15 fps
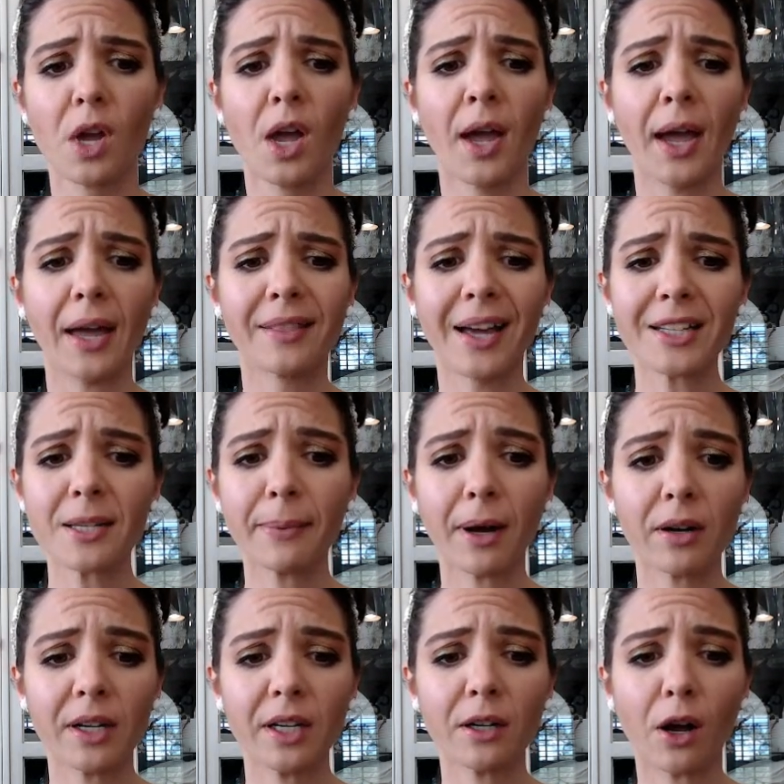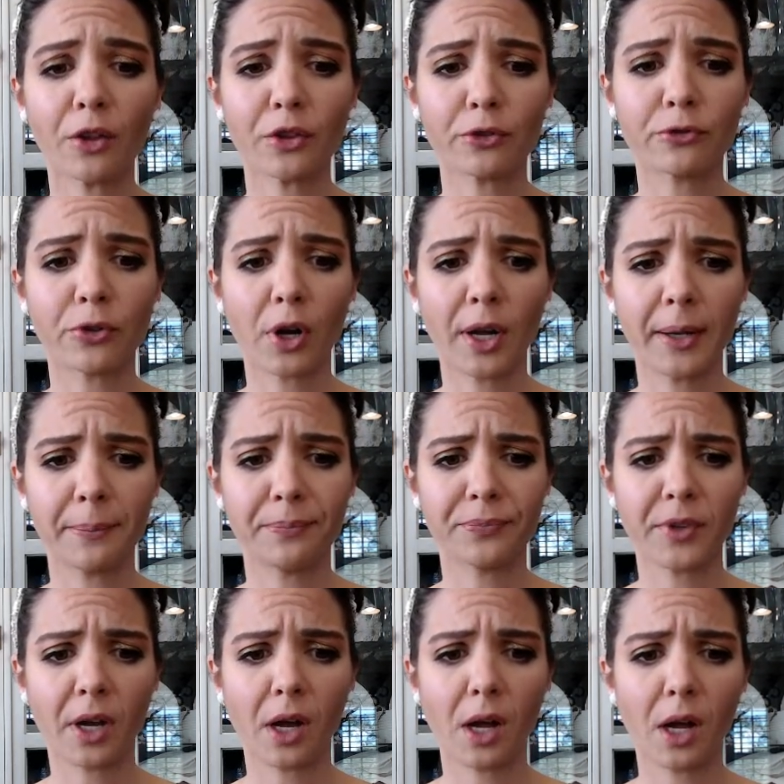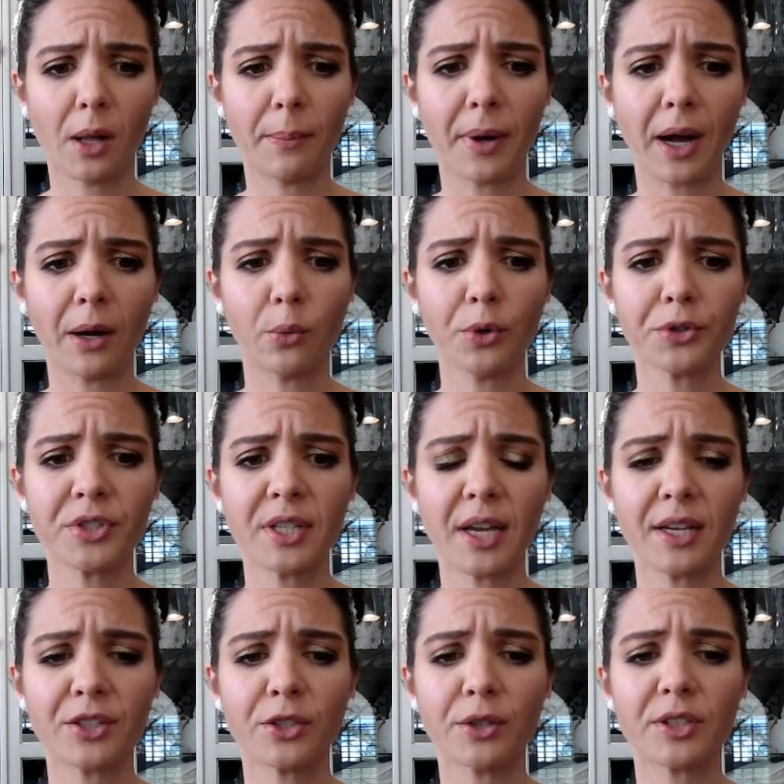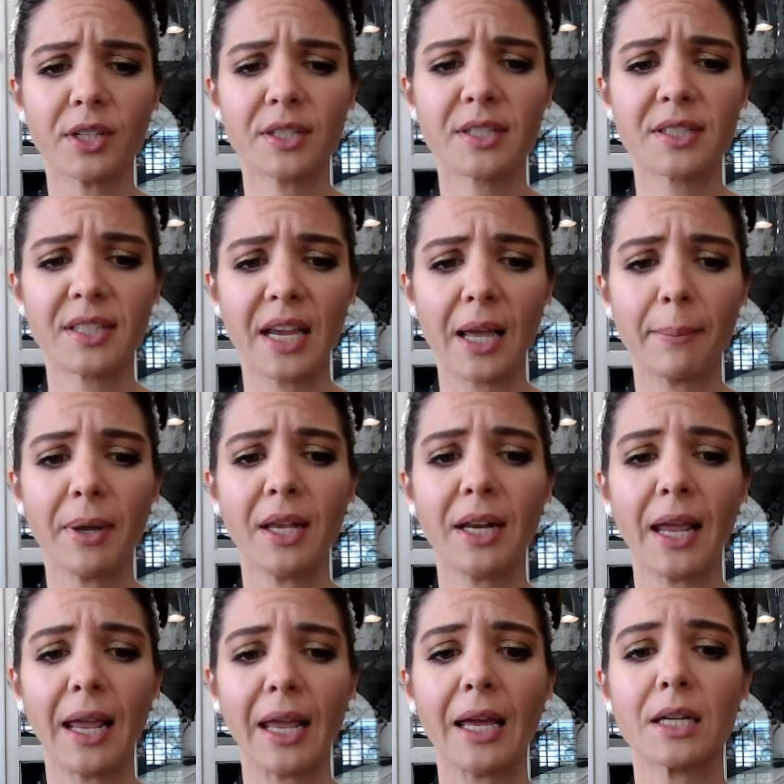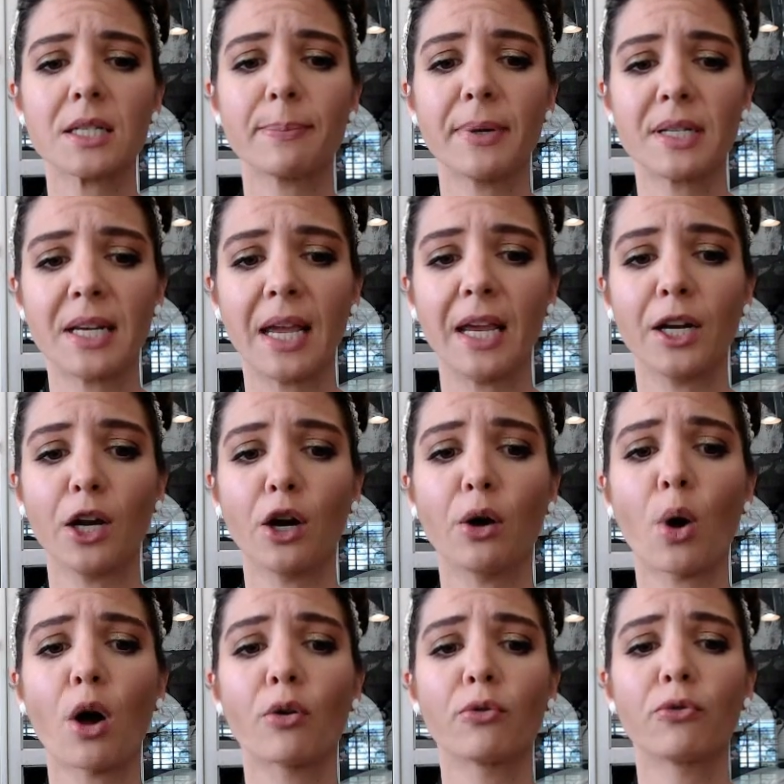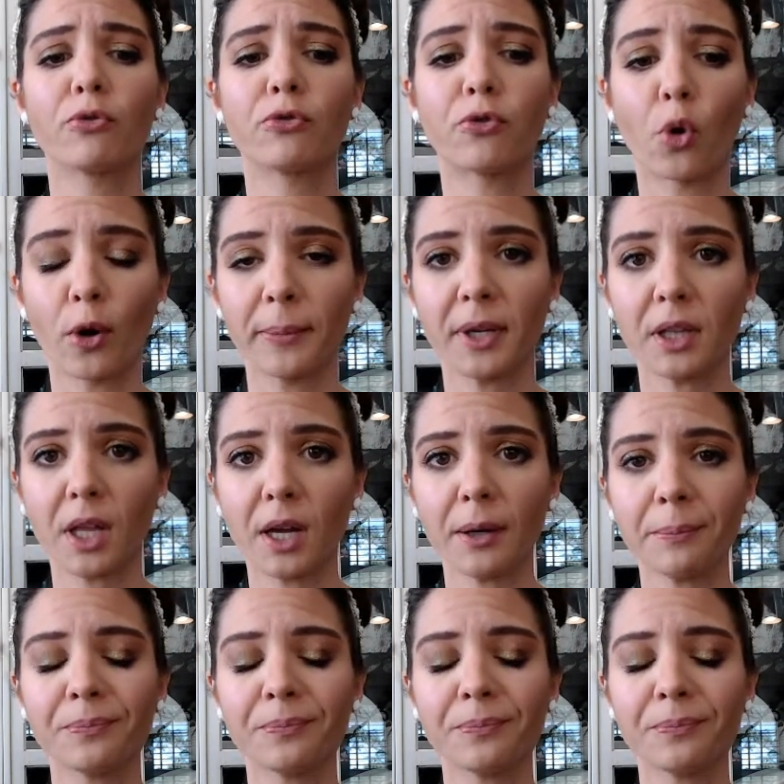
And that's about it on the front. Um, I will say, so it says salmon and potato formula.